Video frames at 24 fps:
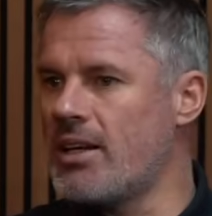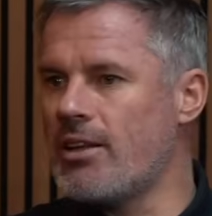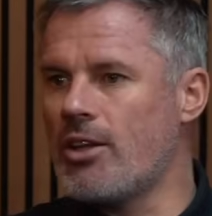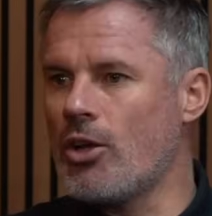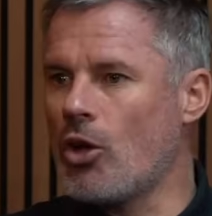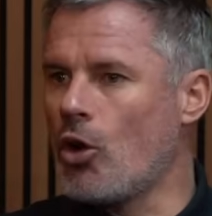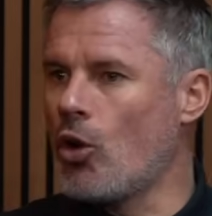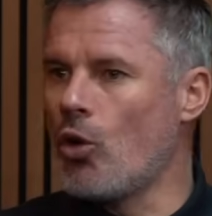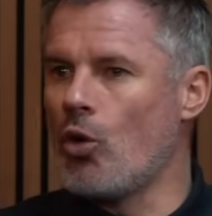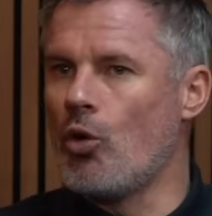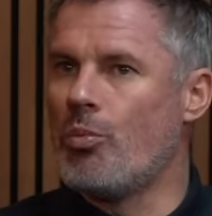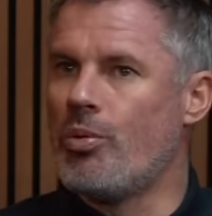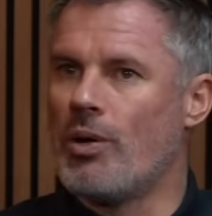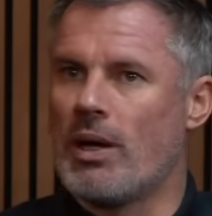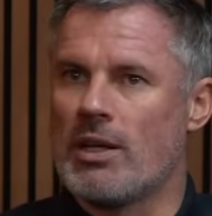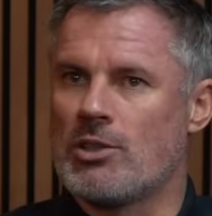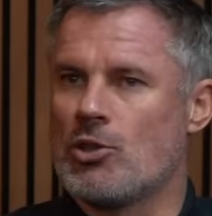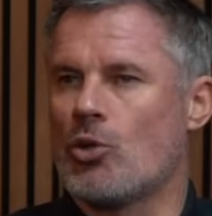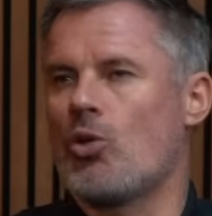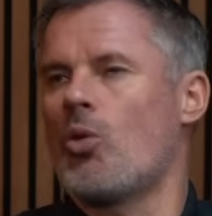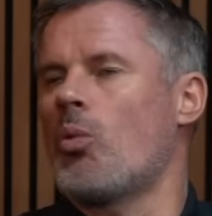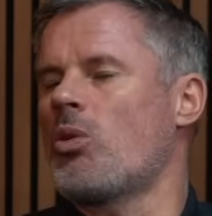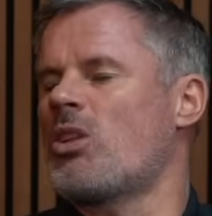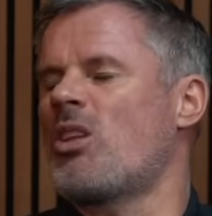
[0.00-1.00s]
in the club, I
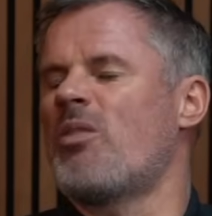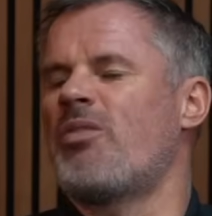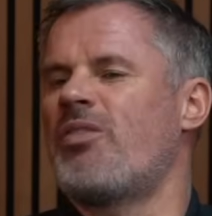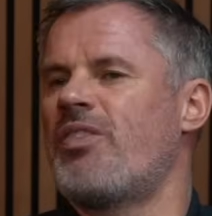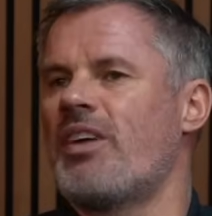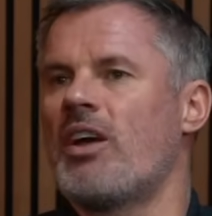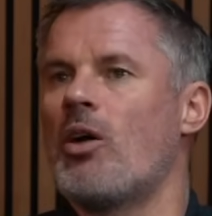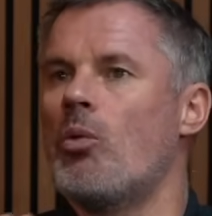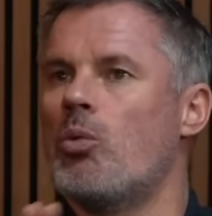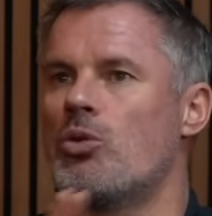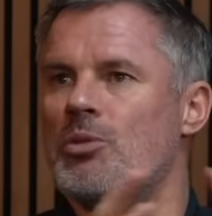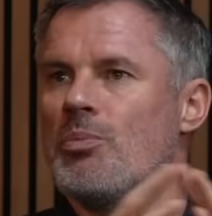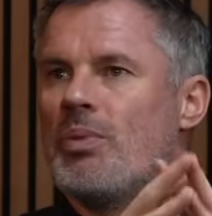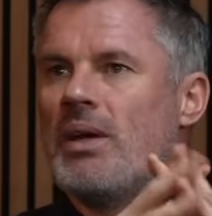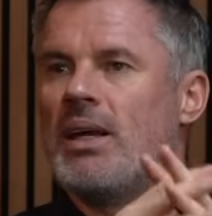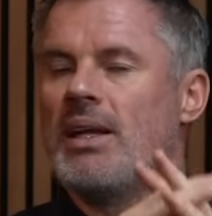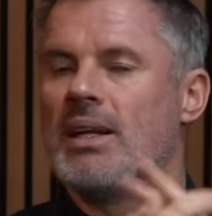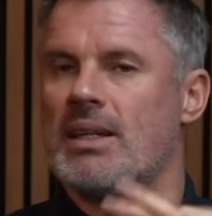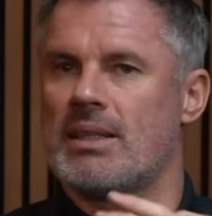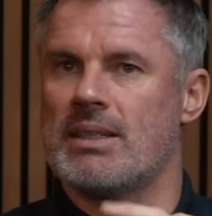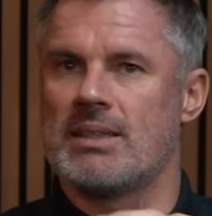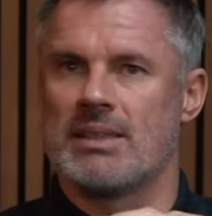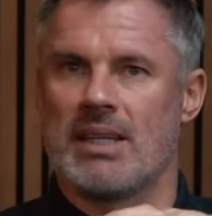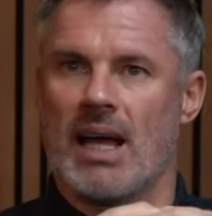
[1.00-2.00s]
don't know what the figure would have been
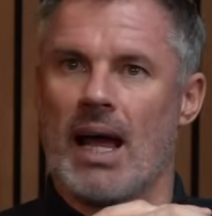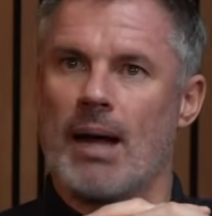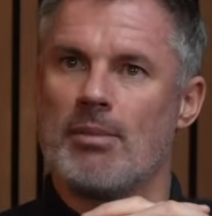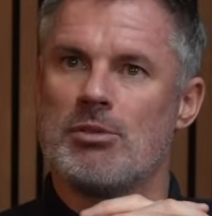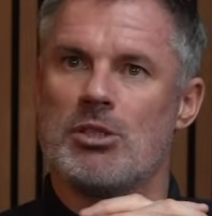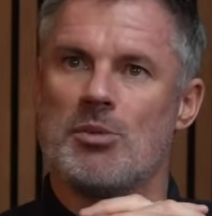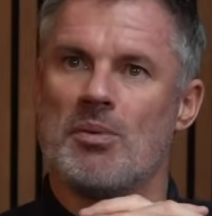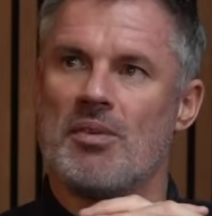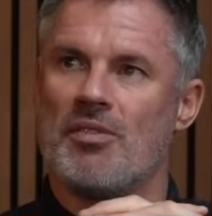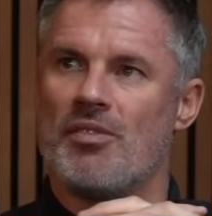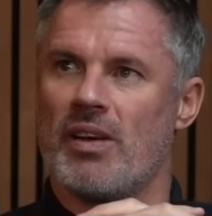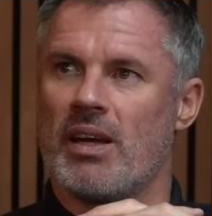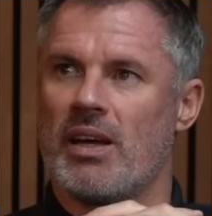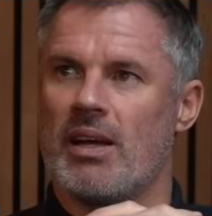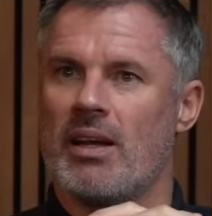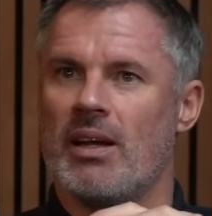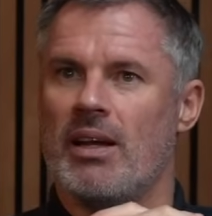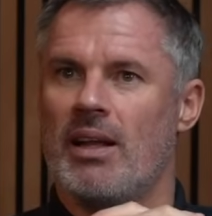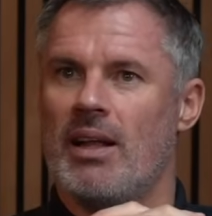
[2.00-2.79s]
at the time, to be fair.